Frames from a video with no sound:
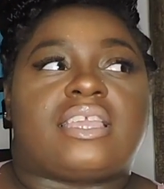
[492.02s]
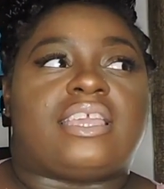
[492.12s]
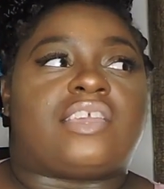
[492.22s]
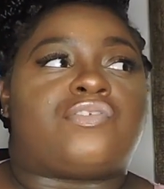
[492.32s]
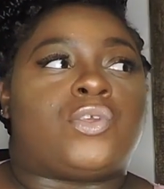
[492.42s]

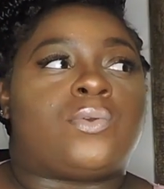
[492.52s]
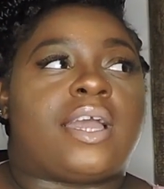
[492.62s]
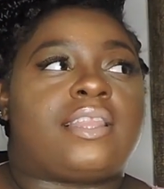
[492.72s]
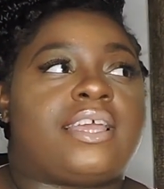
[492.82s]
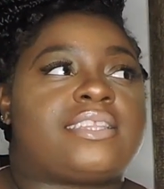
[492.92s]
if you
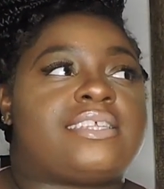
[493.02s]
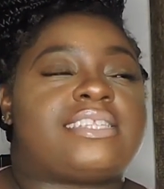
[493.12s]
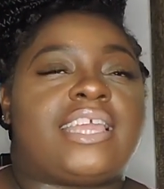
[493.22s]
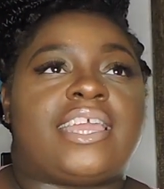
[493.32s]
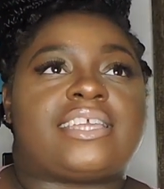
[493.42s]
got like this
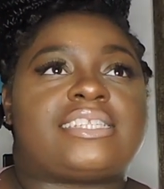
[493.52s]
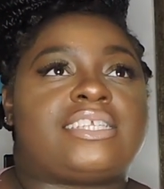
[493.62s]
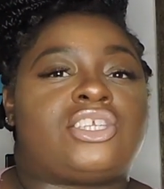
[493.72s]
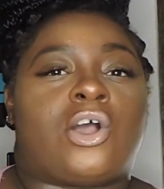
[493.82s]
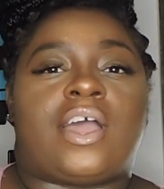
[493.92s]
ex,
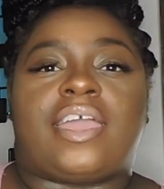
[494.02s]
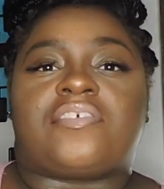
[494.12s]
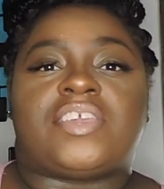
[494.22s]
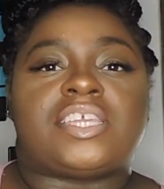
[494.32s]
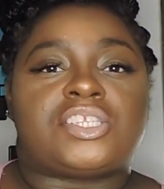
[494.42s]
y'all have
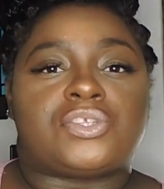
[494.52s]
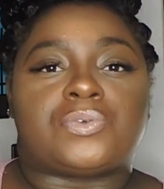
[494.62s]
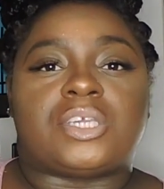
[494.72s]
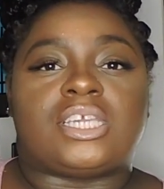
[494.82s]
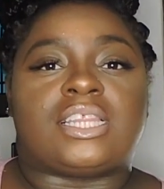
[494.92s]

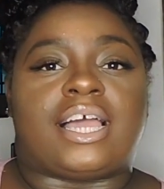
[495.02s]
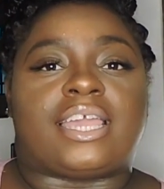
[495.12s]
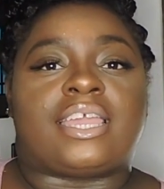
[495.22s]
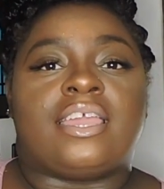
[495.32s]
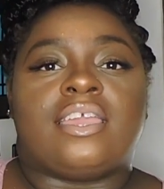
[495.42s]
history,
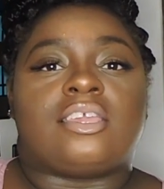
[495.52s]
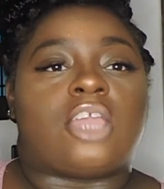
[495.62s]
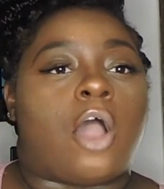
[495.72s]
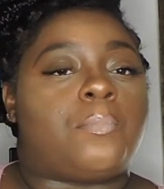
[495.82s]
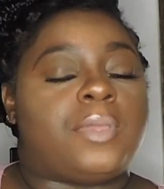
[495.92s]
like
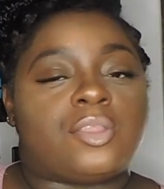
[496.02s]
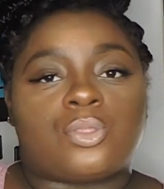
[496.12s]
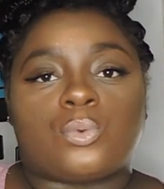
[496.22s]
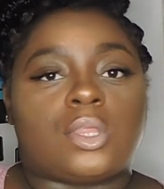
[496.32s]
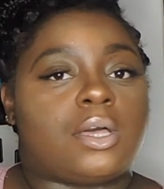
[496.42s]
y'all been
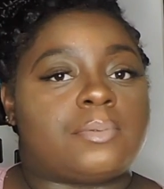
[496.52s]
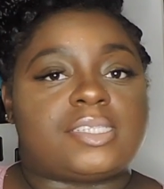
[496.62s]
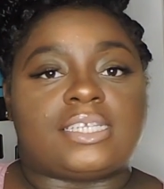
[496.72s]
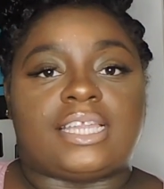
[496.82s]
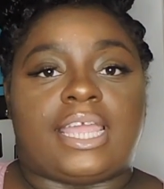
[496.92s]
through the
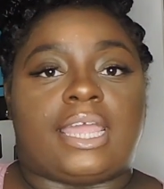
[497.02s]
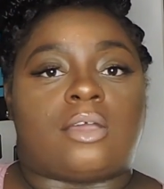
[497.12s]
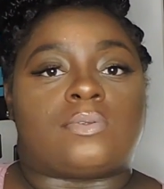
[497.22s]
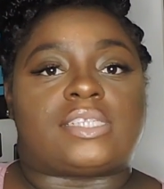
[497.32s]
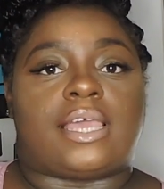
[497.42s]
ups and
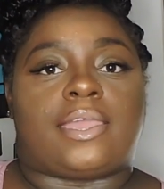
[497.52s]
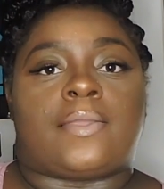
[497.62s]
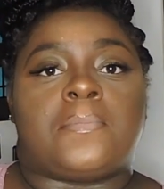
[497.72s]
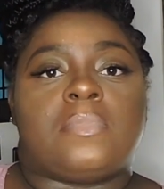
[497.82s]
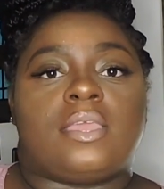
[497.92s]
downs, like
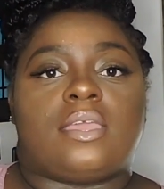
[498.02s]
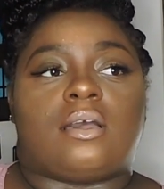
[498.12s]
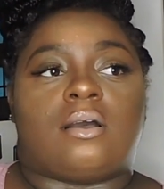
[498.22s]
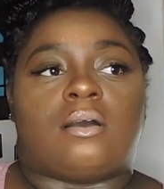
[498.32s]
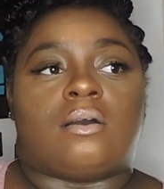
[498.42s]

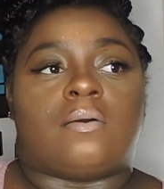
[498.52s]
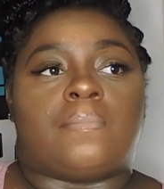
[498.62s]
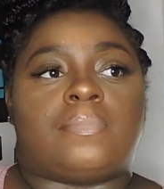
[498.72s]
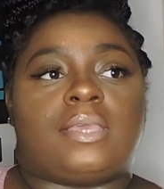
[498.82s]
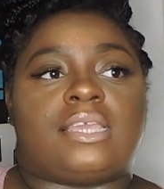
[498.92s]

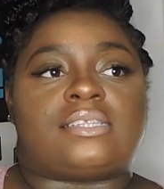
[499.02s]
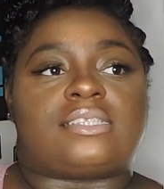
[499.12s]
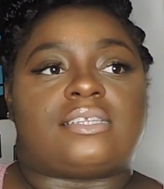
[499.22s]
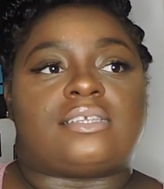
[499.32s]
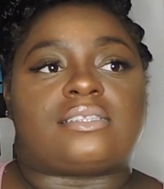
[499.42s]

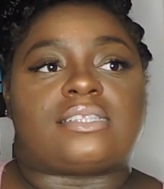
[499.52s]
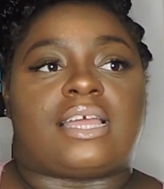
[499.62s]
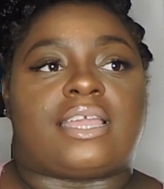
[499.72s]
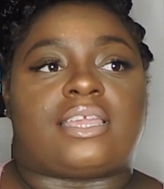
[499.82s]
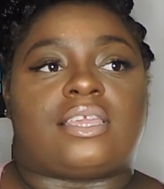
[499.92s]
it's
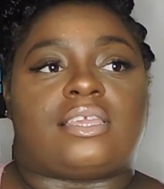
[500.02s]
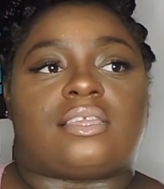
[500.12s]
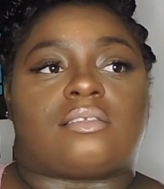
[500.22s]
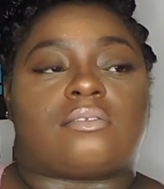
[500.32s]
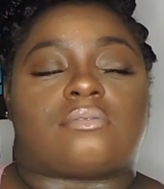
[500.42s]
like
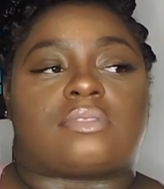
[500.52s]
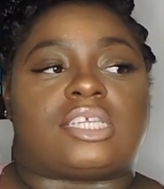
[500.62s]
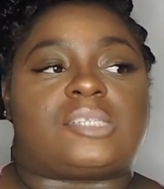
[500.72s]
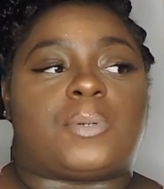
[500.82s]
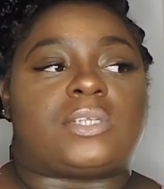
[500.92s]

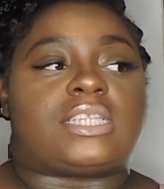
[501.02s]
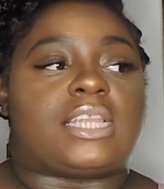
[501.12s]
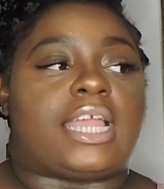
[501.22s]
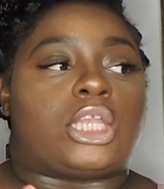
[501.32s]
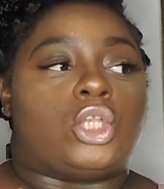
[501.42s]
this person
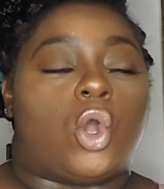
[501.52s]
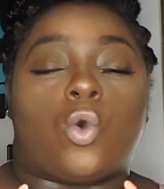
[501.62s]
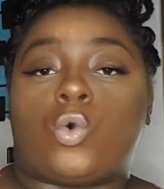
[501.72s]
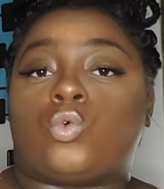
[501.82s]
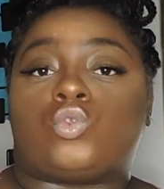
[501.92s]
like
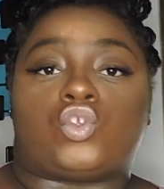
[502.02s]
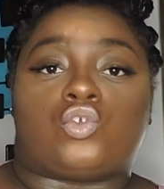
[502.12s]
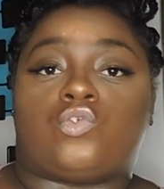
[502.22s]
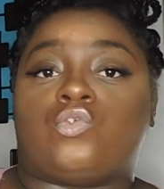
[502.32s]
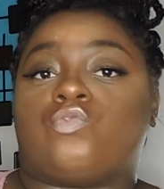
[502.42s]
knows
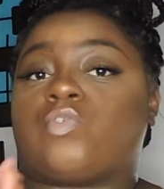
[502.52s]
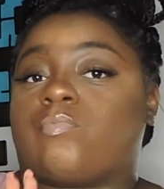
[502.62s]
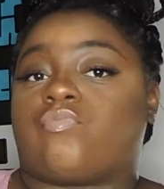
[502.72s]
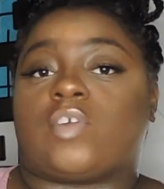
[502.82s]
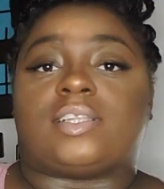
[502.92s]
you
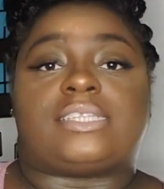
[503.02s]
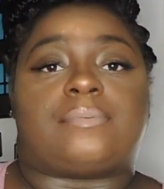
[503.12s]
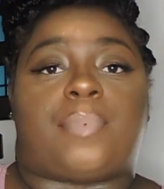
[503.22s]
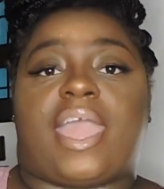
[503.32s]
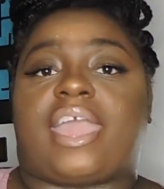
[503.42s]
from front to
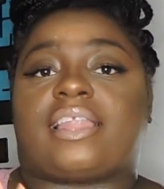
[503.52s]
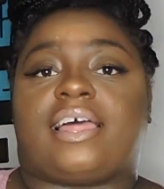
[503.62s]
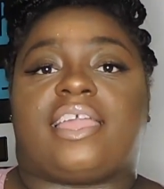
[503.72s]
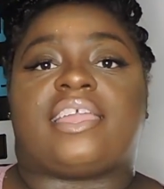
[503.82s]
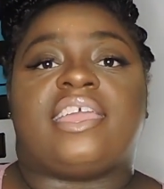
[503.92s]
back,
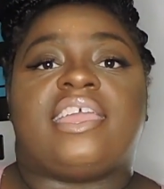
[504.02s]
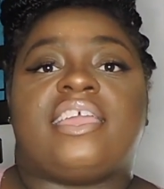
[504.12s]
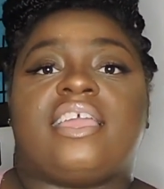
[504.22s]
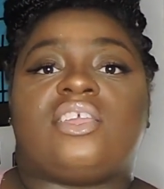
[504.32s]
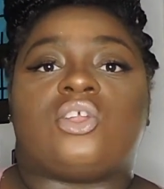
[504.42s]
like,
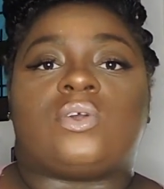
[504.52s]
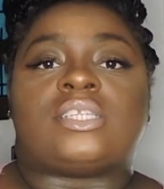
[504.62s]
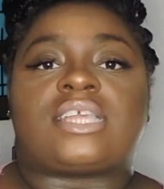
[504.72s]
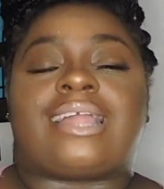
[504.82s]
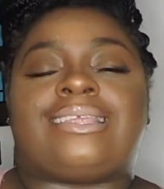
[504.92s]
you know,
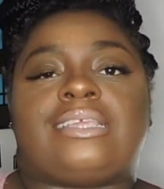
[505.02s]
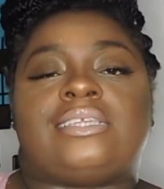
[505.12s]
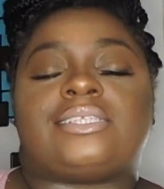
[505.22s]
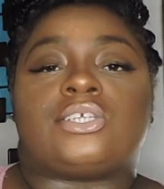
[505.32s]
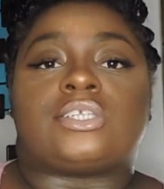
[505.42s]
it's kind of
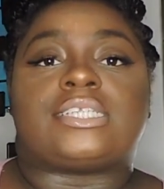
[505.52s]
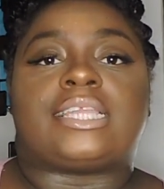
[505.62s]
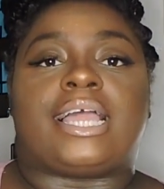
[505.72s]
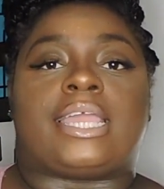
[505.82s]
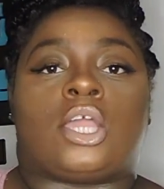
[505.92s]
easier to
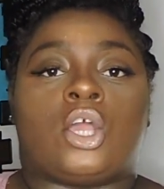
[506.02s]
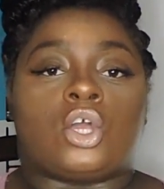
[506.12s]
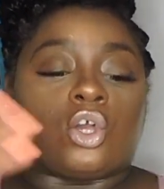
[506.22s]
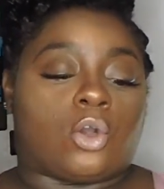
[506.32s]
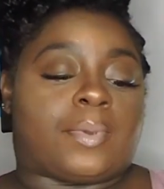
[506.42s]
like
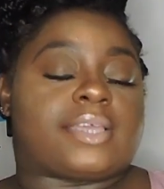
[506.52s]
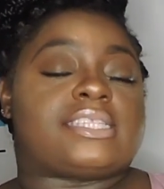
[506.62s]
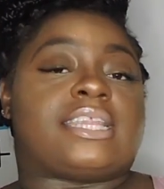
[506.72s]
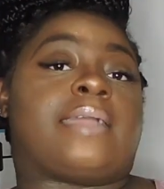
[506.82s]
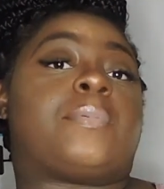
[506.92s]
go back
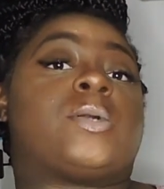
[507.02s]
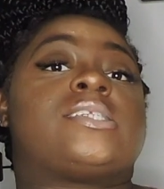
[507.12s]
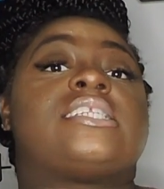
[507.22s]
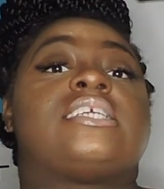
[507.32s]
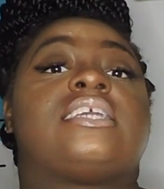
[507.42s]
to that
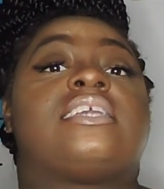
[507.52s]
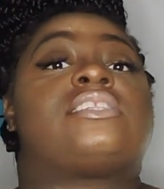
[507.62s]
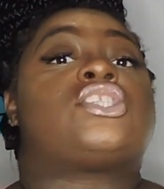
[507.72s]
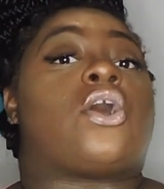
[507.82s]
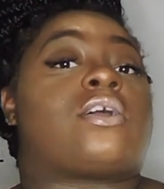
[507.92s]
person
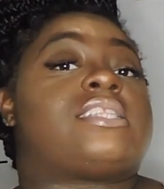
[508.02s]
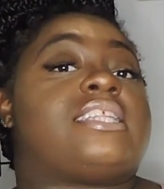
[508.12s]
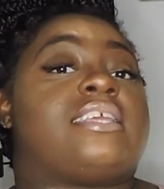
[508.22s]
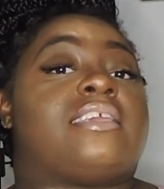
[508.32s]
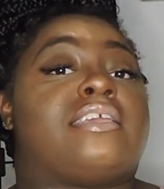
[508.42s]
and talk to
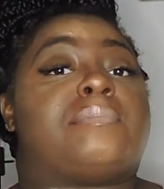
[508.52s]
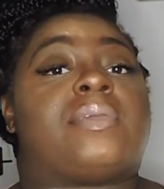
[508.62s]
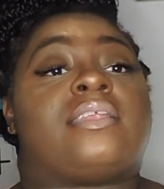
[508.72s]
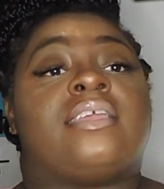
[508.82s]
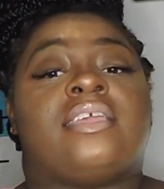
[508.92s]
them
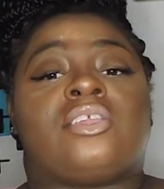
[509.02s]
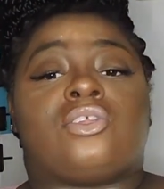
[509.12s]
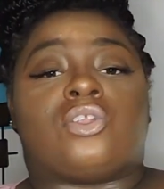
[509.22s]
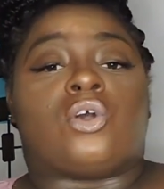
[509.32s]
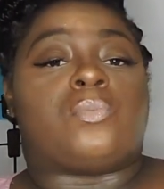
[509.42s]
and,
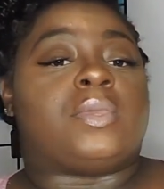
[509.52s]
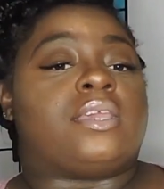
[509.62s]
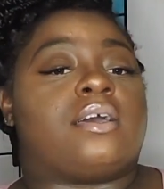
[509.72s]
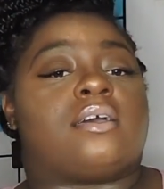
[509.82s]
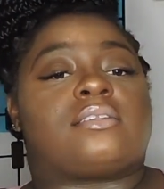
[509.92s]
you know, be
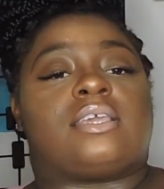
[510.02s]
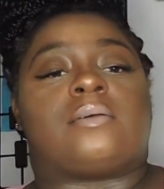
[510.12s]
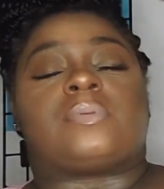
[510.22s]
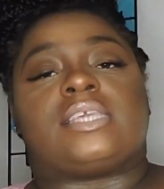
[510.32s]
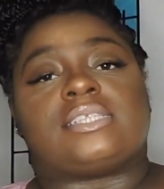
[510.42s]
hugged
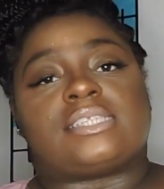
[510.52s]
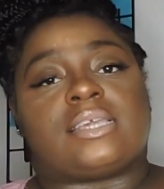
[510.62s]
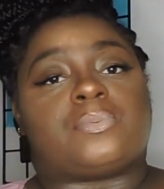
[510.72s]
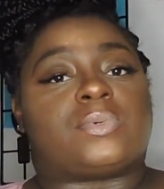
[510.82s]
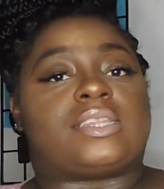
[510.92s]
up, kissed
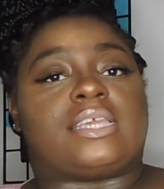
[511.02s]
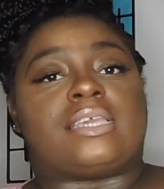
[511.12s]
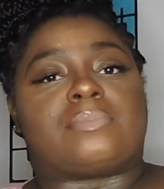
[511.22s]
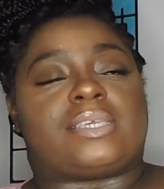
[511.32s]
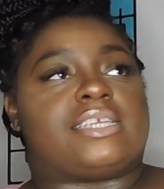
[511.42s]
up with
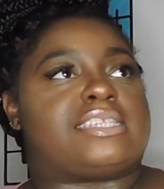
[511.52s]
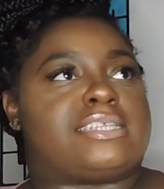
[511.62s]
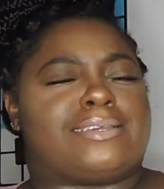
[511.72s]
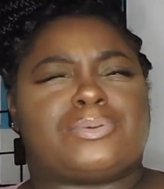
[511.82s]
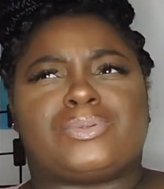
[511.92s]
them. Kissed
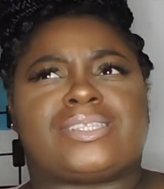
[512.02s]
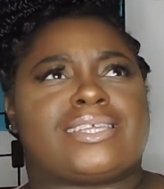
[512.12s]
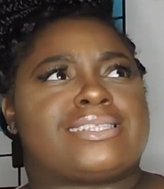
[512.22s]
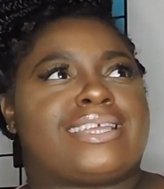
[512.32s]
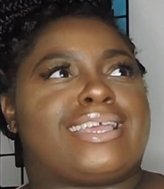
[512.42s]
up, who
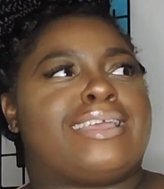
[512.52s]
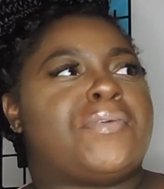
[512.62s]
says that?